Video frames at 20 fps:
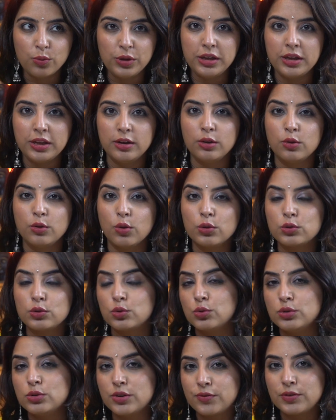we can go
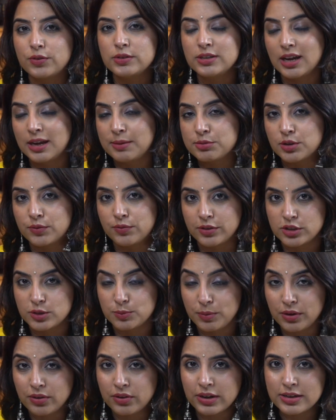through different types of
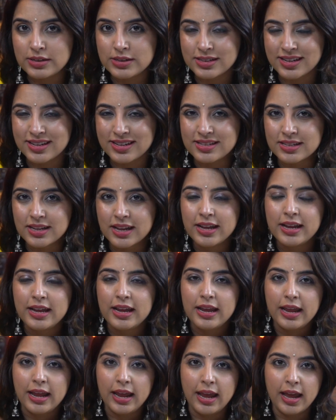experiences
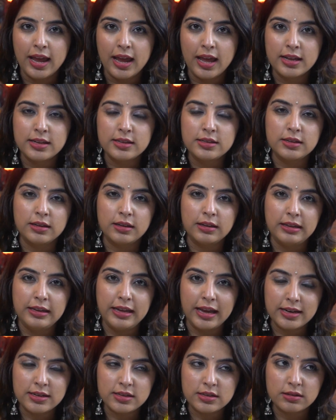and
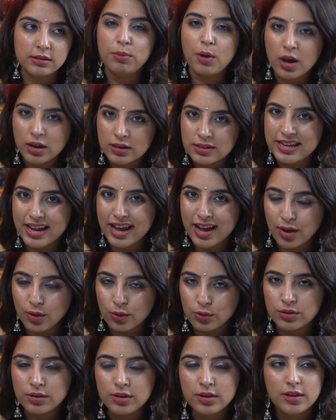get bogged
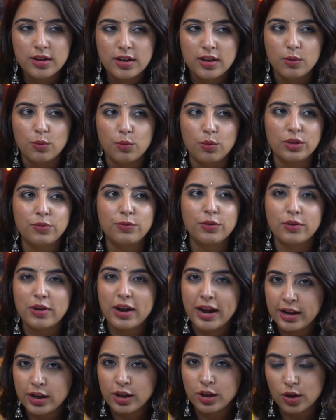down with
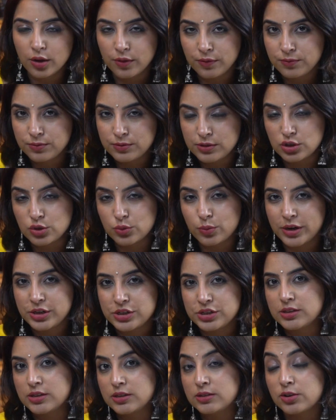variety of
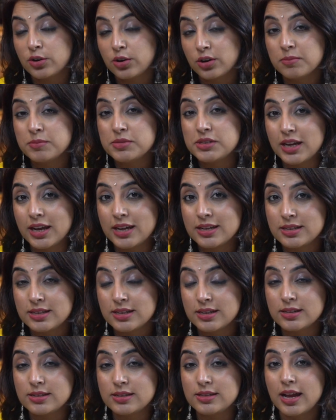situations and
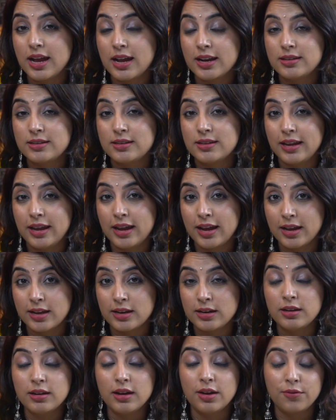circumstances that
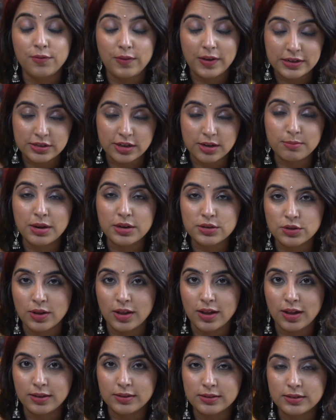can affect our mental
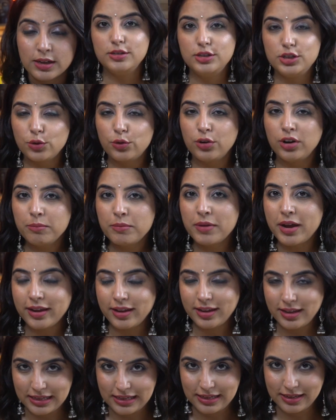health. During my
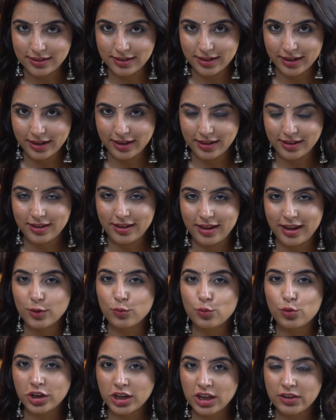healing
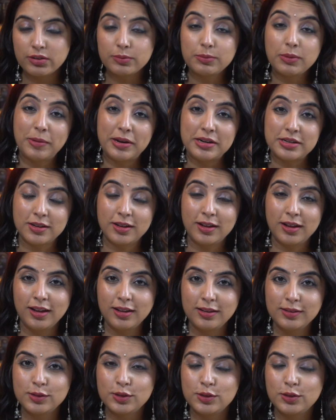and working with the mental
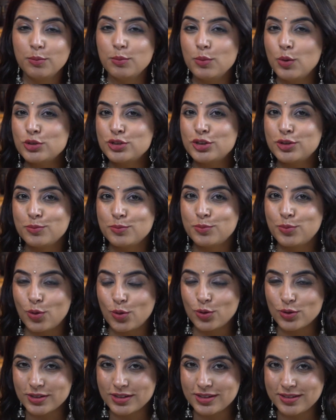health, the most
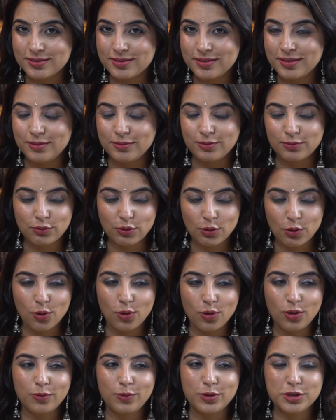important
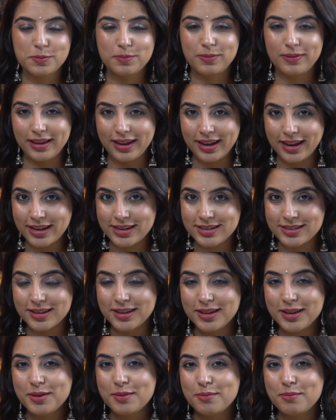role was played
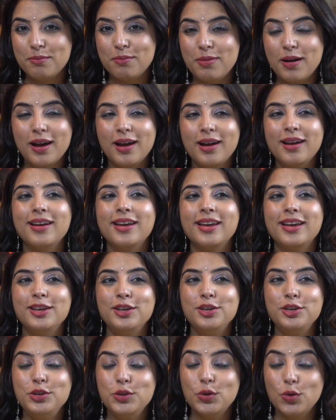by
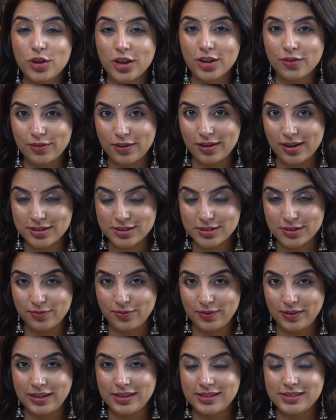yogic
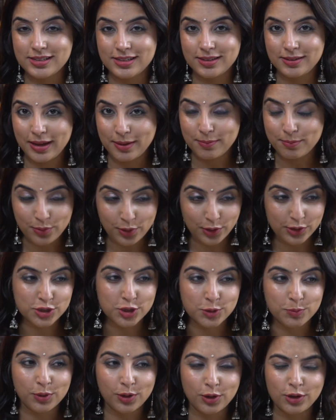philosophies,
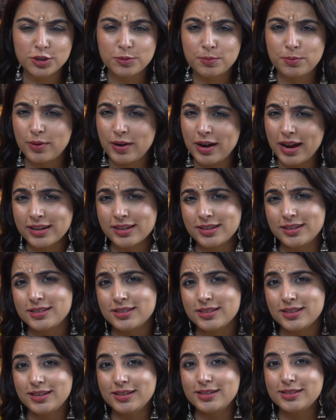principles,
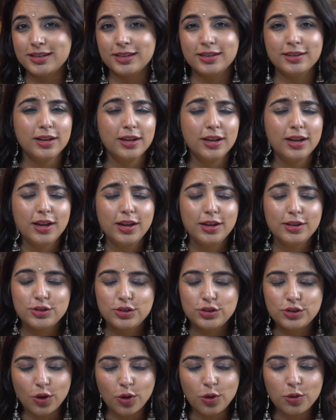practices, and
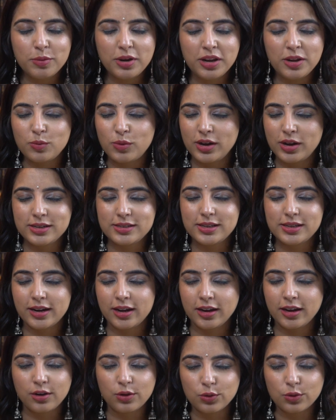so many ways that
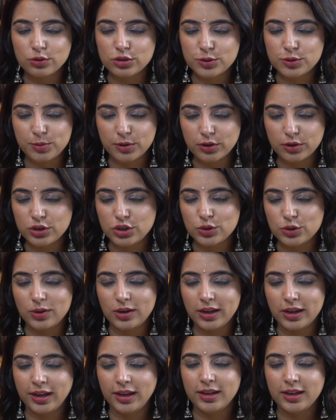I grew
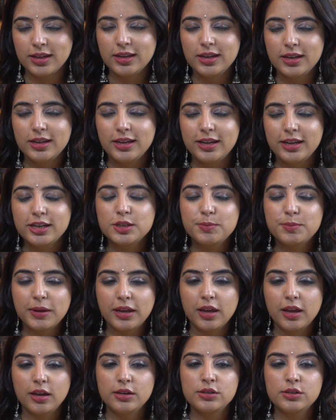spiritually. It is
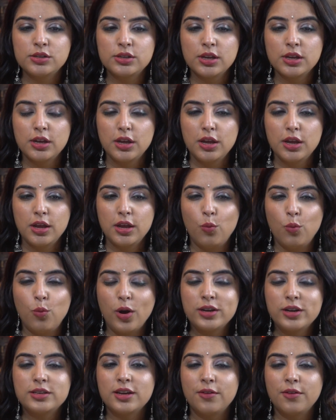because
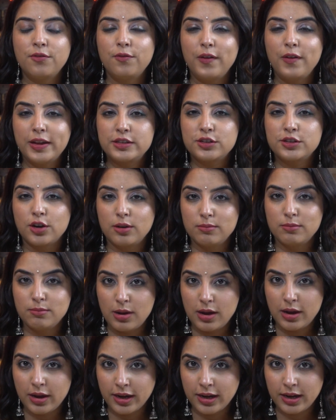what affects our
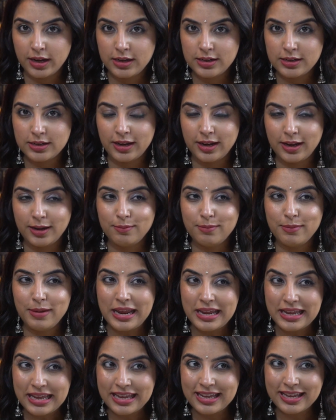mind in
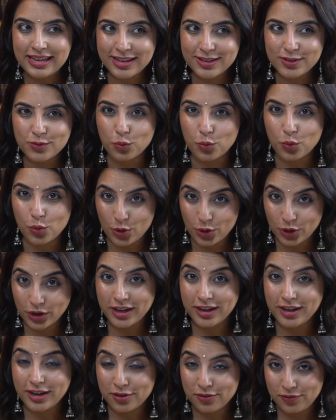making it work
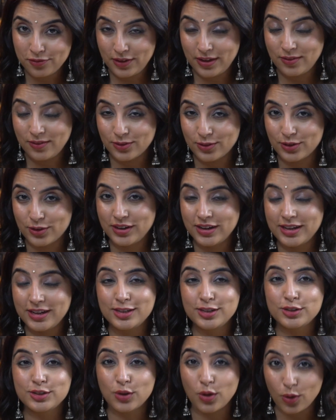in our favor
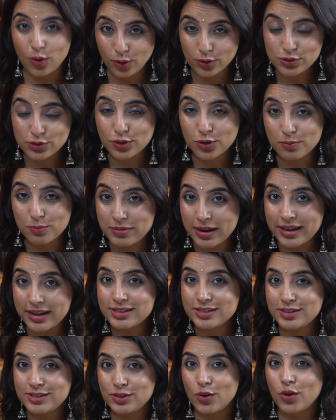is also
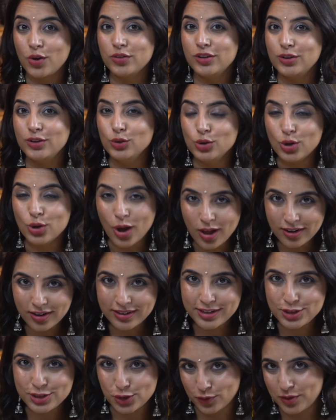based on the
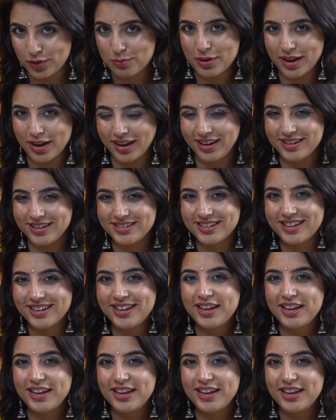knowledge of the mind.